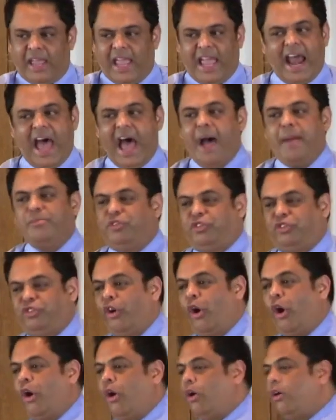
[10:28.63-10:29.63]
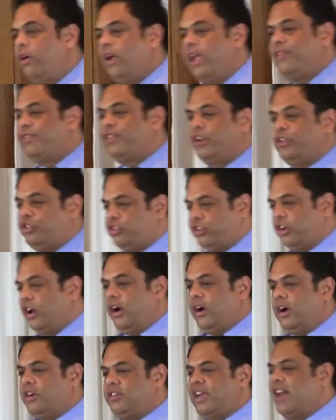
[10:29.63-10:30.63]
And I'm sure if the
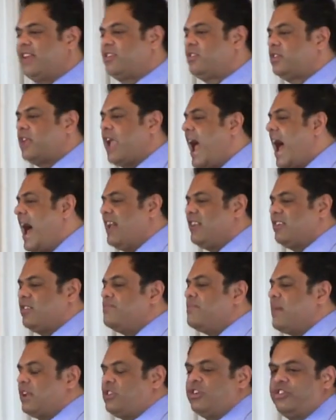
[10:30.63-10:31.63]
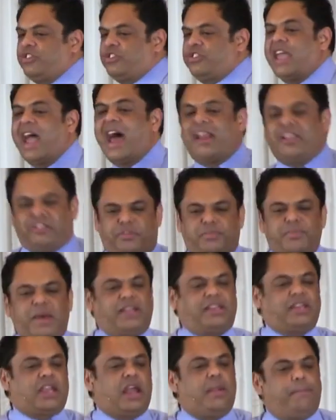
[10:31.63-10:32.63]
church, as much as
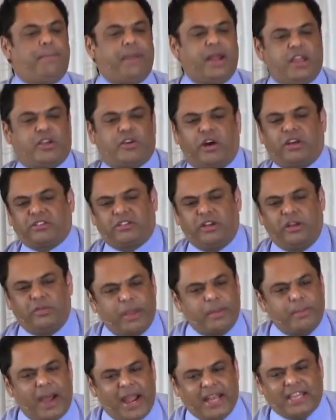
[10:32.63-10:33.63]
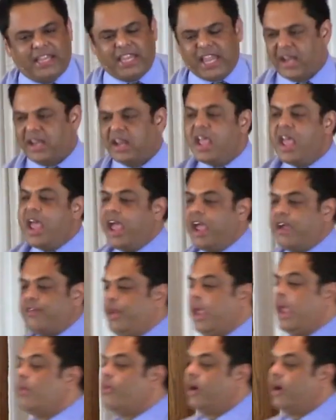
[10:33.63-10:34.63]
charismatic and Pentecostal we might get, if we